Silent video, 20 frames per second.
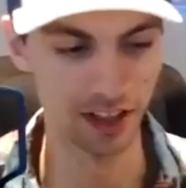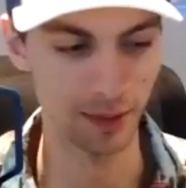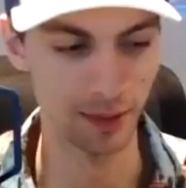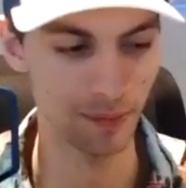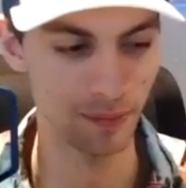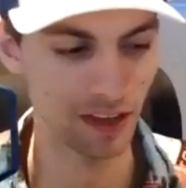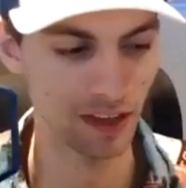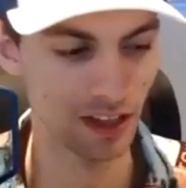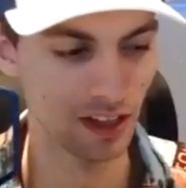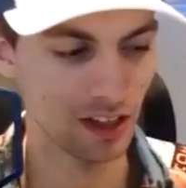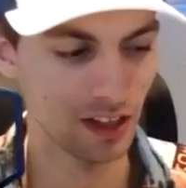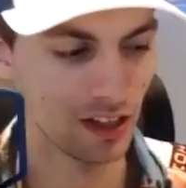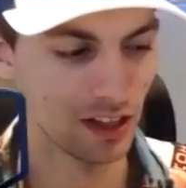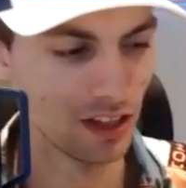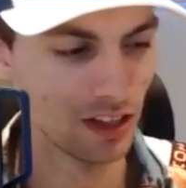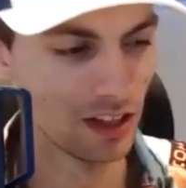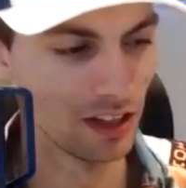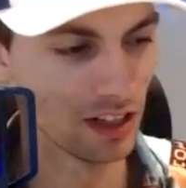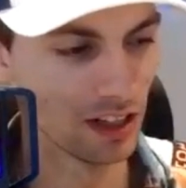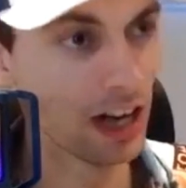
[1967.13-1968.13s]
uh,
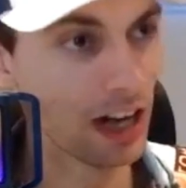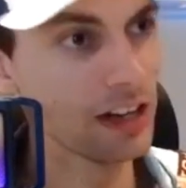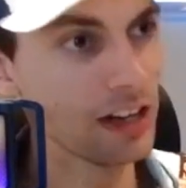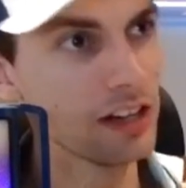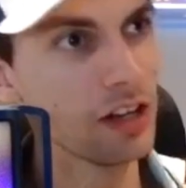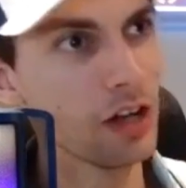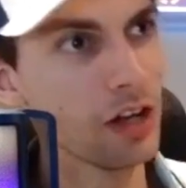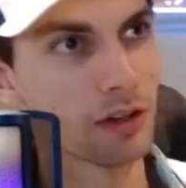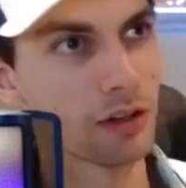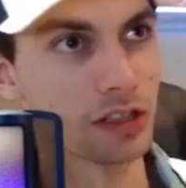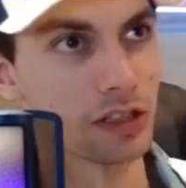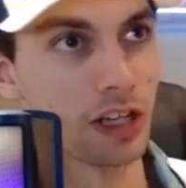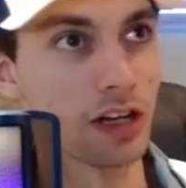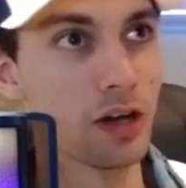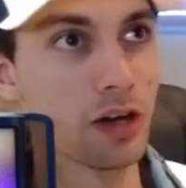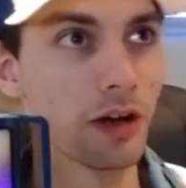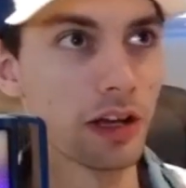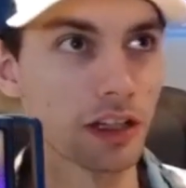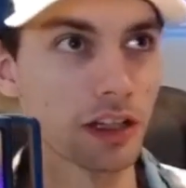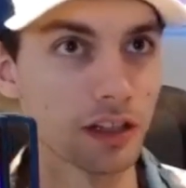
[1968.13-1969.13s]
the I didn't know because I
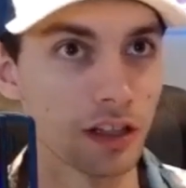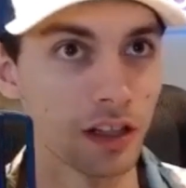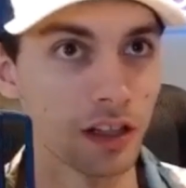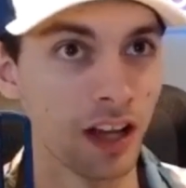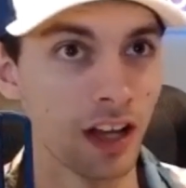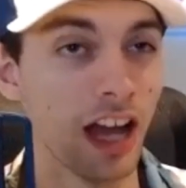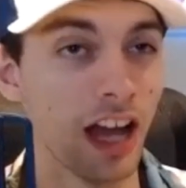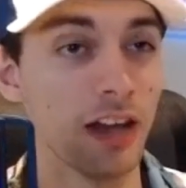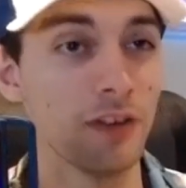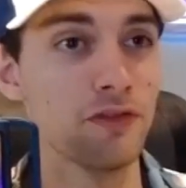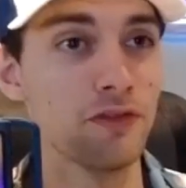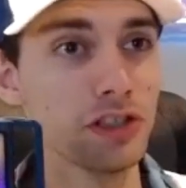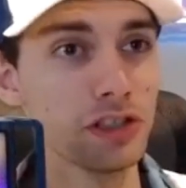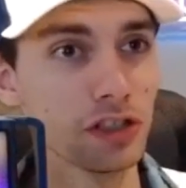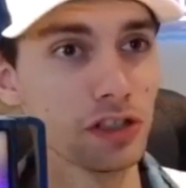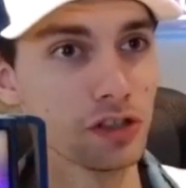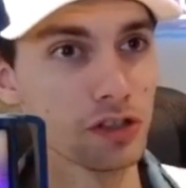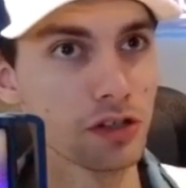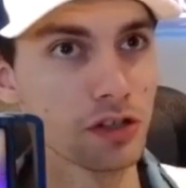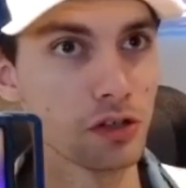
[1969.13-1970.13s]
know like I
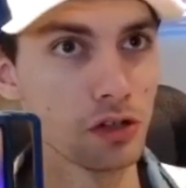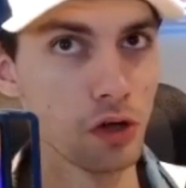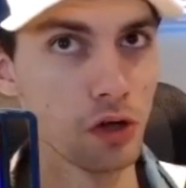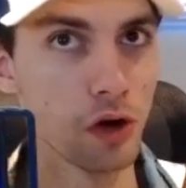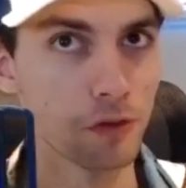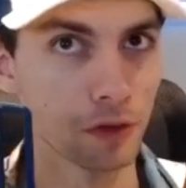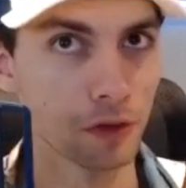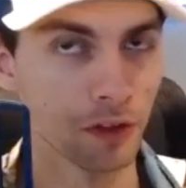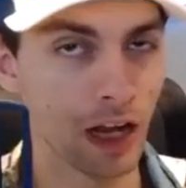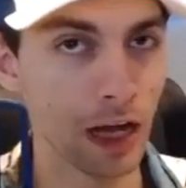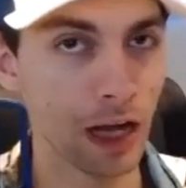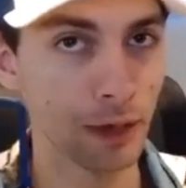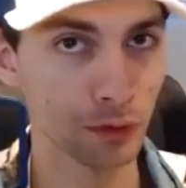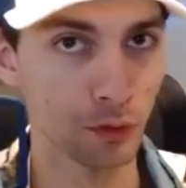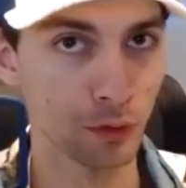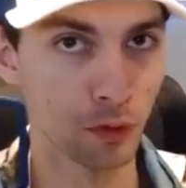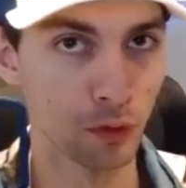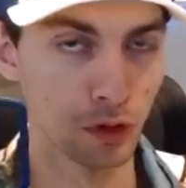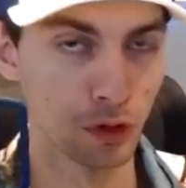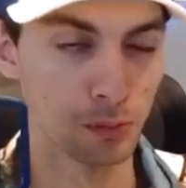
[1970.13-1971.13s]
figured you you overlapped
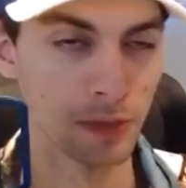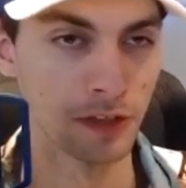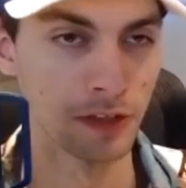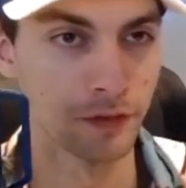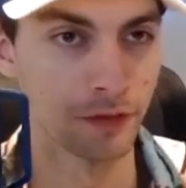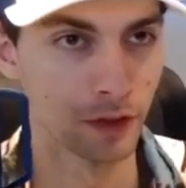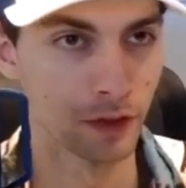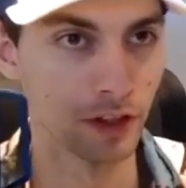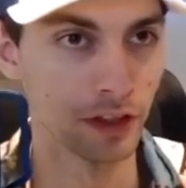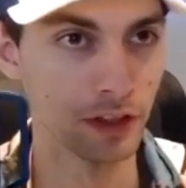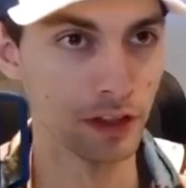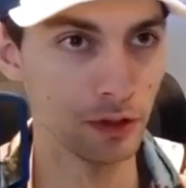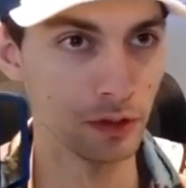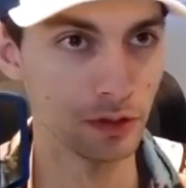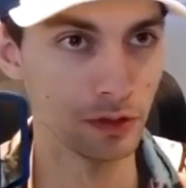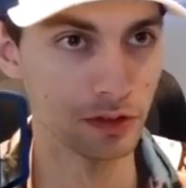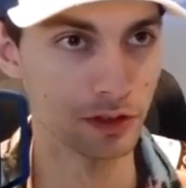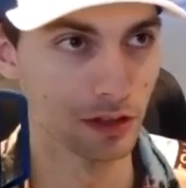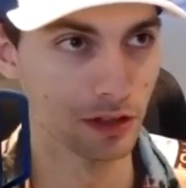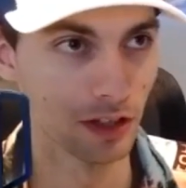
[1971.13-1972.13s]
with World B. Free,
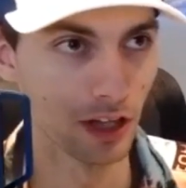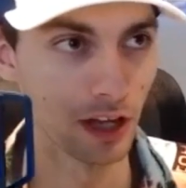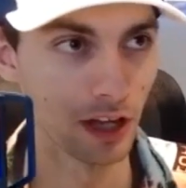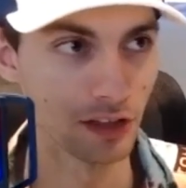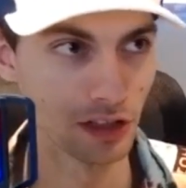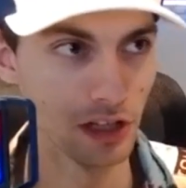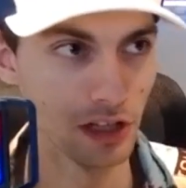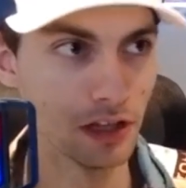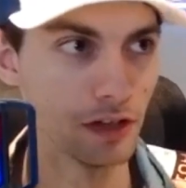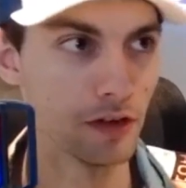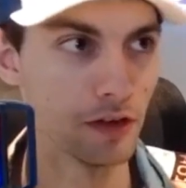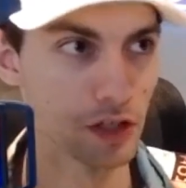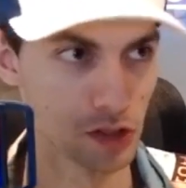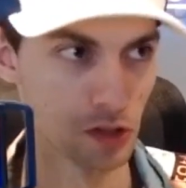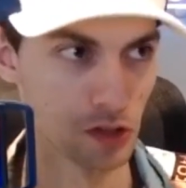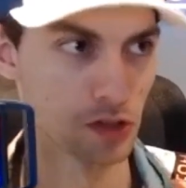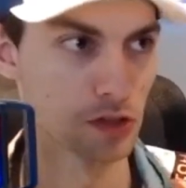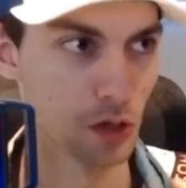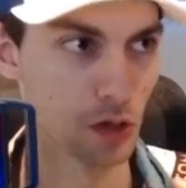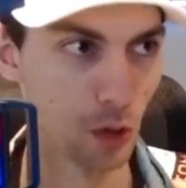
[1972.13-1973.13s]
who's as an
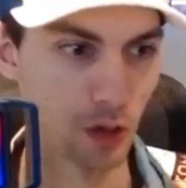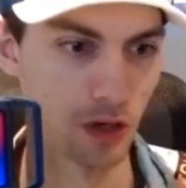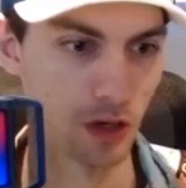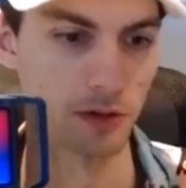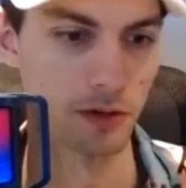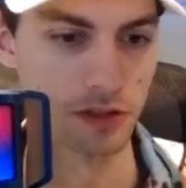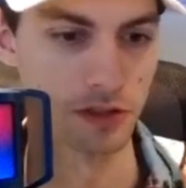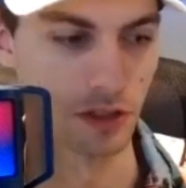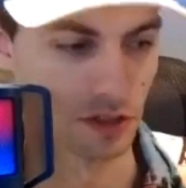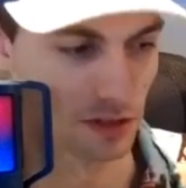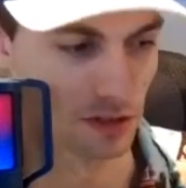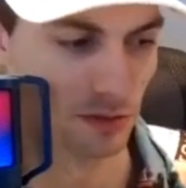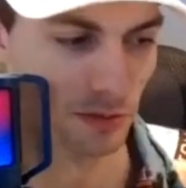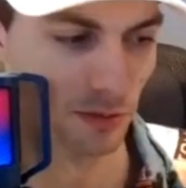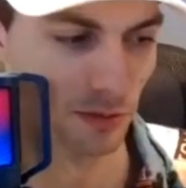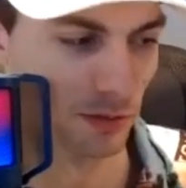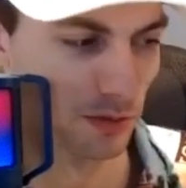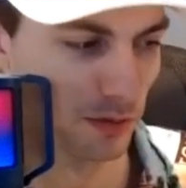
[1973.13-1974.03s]
individual scorer was just